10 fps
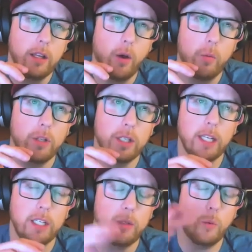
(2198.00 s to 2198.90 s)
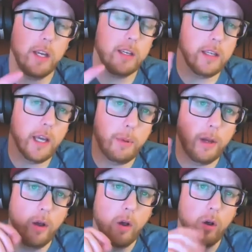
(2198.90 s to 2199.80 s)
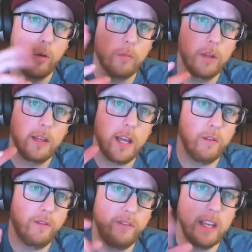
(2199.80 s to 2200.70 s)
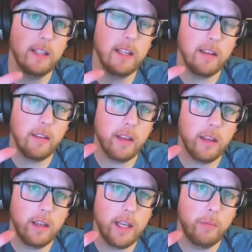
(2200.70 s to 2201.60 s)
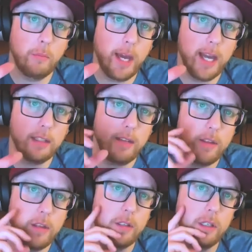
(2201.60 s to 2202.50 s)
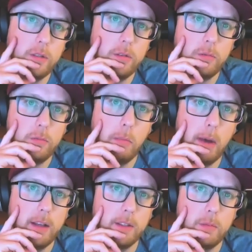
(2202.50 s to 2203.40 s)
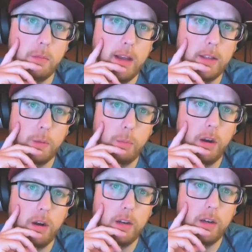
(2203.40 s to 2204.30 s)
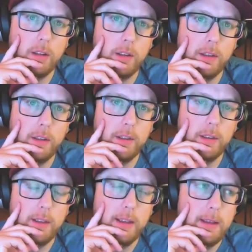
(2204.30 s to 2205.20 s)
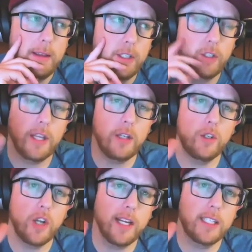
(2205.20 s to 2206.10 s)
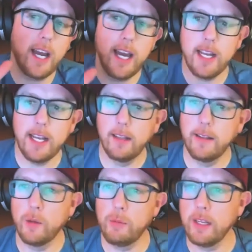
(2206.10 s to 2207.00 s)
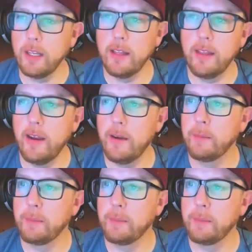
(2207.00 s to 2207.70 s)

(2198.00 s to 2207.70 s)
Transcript: almost like she's waking up at home and feeling the impact even though she's miles and miles apart mm-hmm. so yeah they do try to tie it in a little bit again there